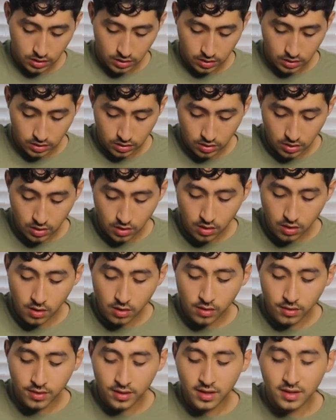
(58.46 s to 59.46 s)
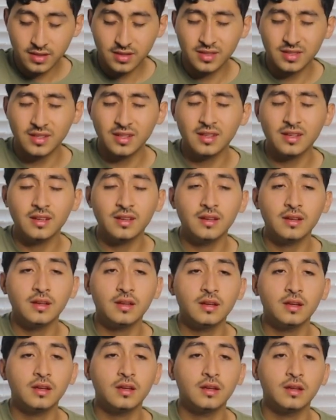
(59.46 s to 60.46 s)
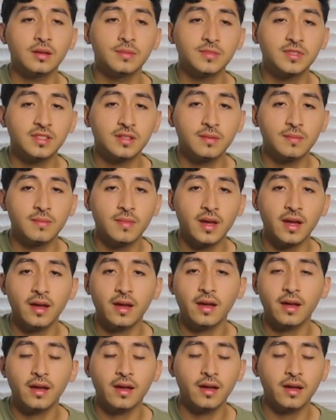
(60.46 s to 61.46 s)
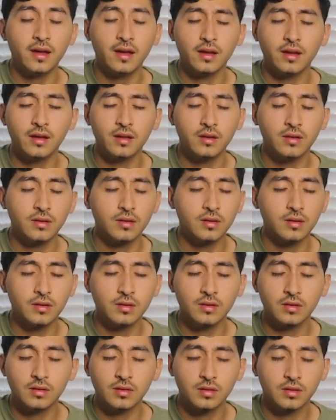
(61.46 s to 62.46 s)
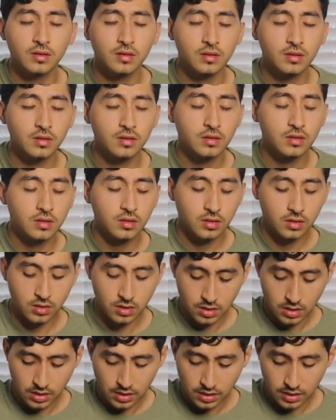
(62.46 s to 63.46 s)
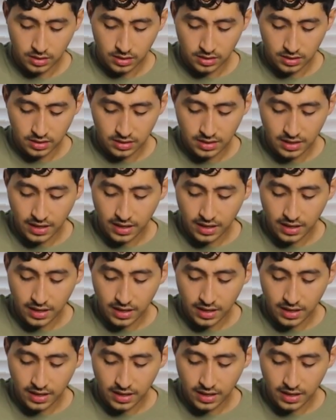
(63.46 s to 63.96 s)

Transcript: and all that seems to matter, 'cause